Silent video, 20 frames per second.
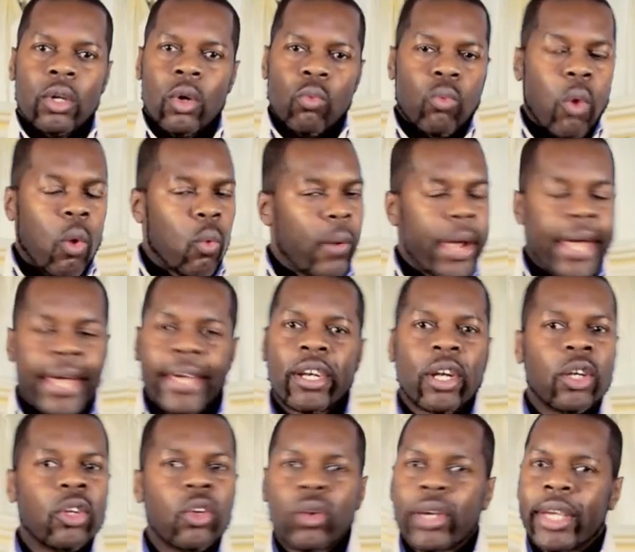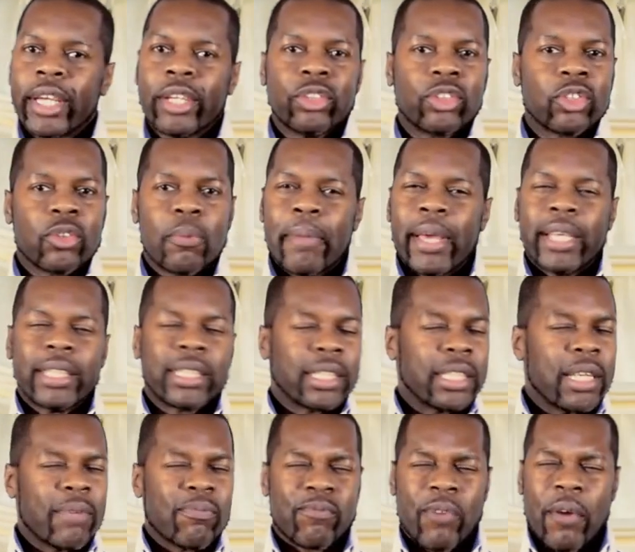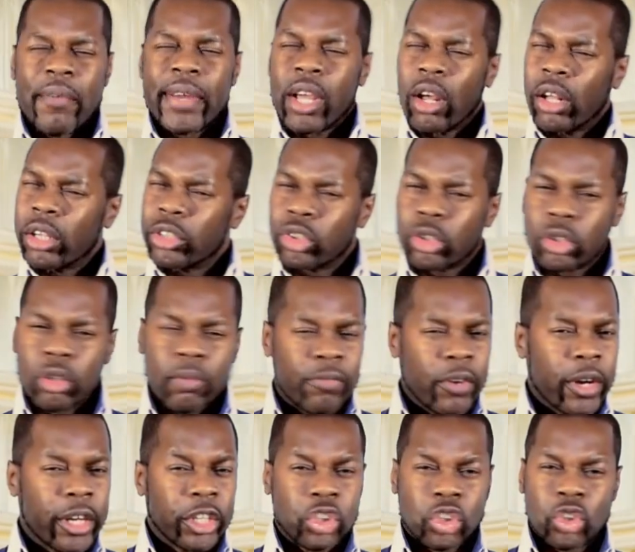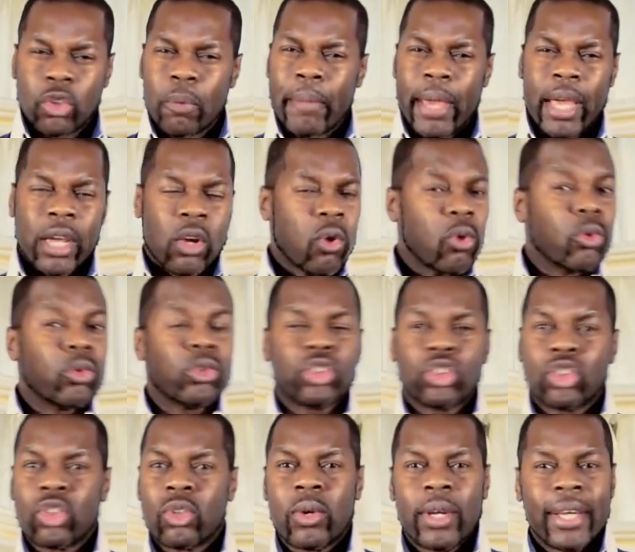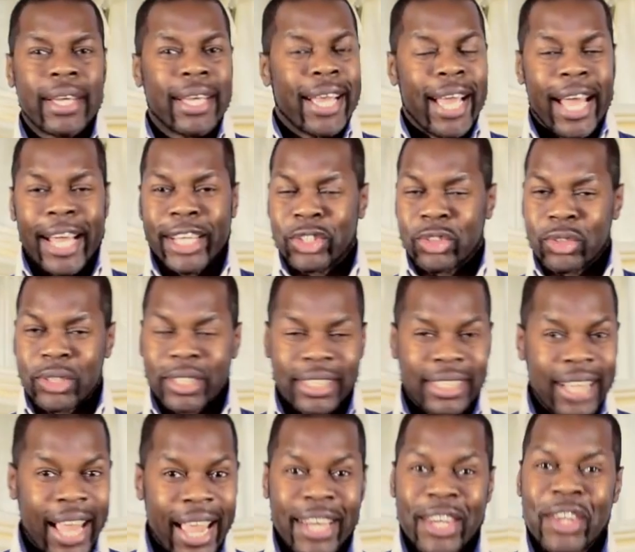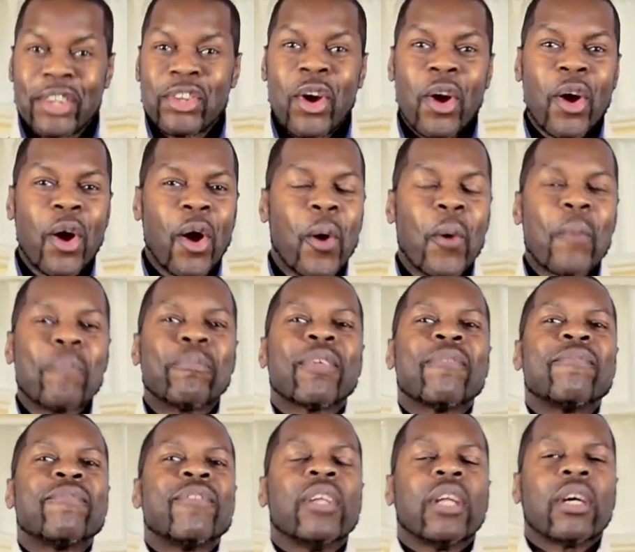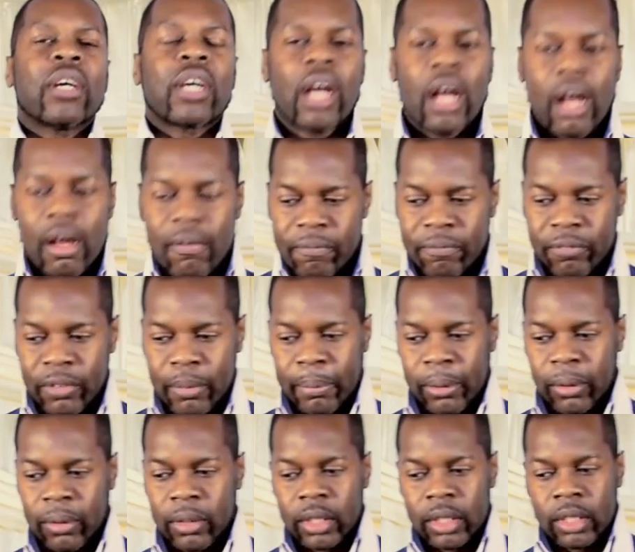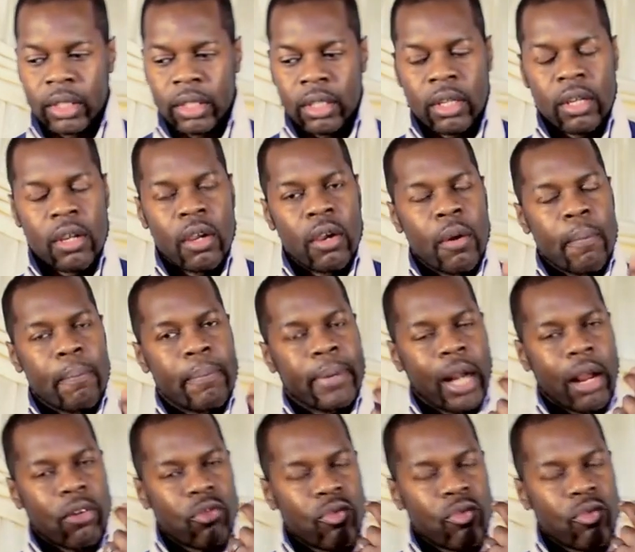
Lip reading: what we're going to look into may seem very controversial, may cause you, as you're sitting in your home, to feel uncomfortable. But I